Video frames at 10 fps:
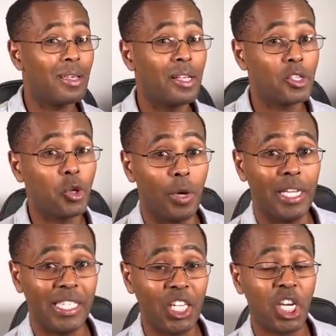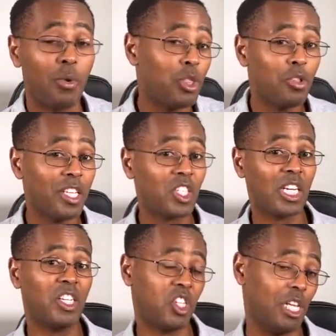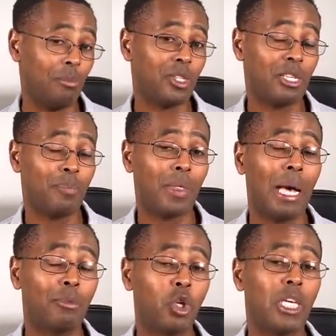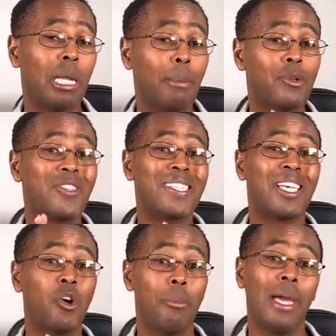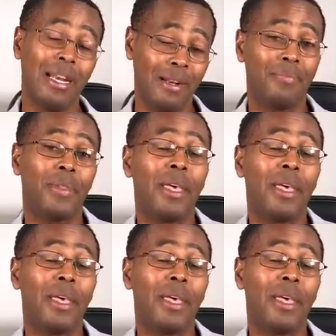so as I share with you these 10 tips, I'm talking about single men,